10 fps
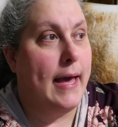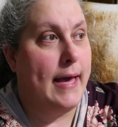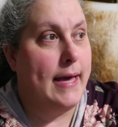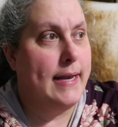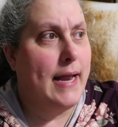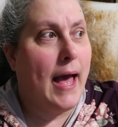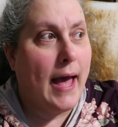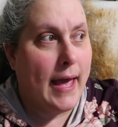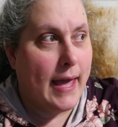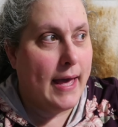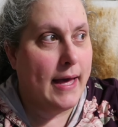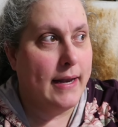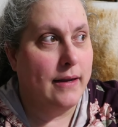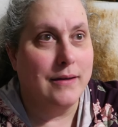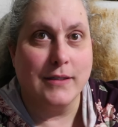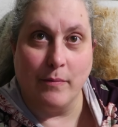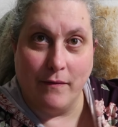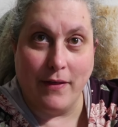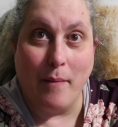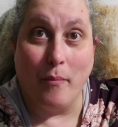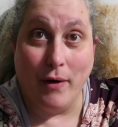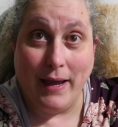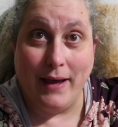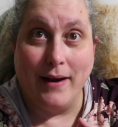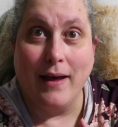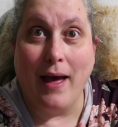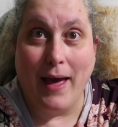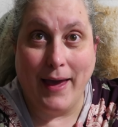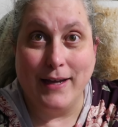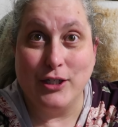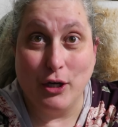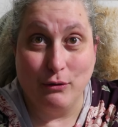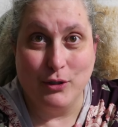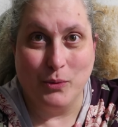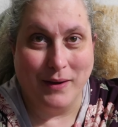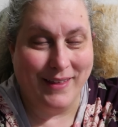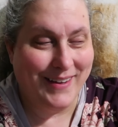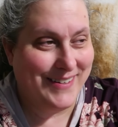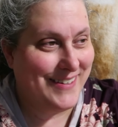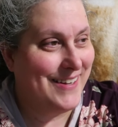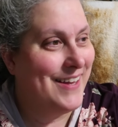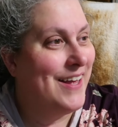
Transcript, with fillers: And I had some of that bread. I ate toast with it.